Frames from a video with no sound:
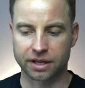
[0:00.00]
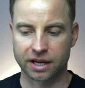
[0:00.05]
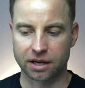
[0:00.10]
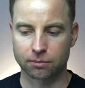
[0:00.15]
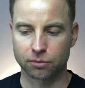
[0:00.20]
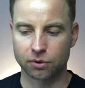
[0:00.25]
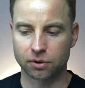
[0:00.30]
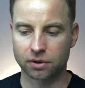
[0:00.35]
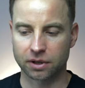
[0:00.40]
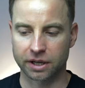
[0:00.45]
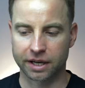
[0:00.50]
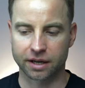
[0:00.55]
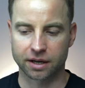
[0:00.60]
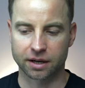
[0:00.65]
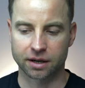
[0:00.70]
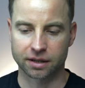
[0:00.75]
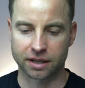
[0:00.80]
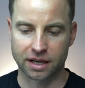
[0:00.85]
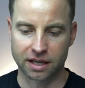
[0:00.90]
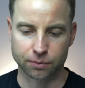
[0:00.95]
table like
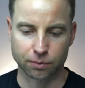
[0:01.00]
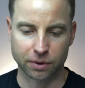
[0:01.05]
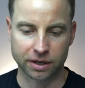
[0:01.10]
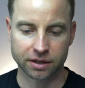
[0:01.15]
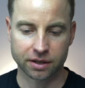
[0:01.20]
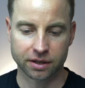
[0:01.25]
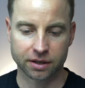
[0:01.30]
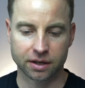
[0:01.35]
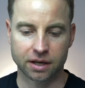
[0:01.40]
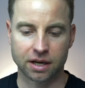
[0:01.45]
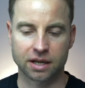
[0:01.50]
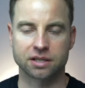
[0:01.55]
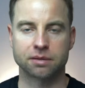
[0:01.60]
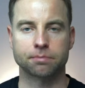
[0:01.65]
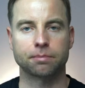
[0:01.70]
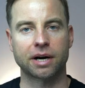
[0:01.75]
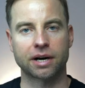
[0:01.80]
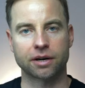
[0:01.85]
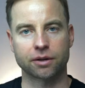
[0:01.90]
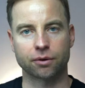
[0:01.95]
that one as a
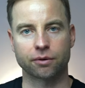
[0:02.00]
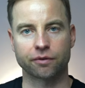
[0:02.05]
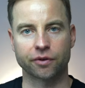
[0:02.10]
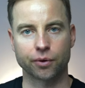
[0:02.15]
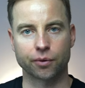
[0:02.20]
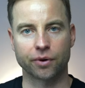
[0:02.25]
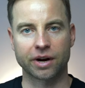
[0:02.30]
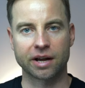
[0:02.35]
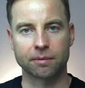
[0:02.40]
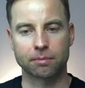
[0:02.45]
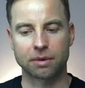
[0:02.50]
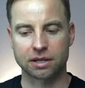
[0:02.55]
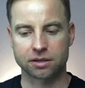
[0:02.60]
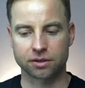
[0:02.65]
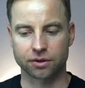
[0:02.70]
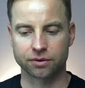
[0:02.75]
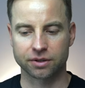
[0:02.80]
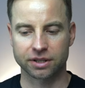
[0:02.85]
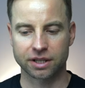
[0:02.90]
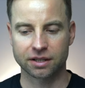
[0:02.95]
part of your A+
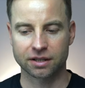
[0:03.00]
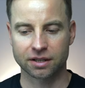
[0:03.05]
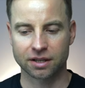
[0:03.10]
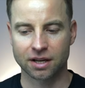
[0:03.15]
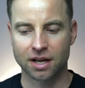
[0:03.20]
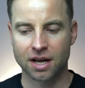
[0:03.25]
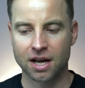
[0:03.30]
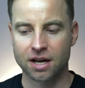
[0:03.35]
content.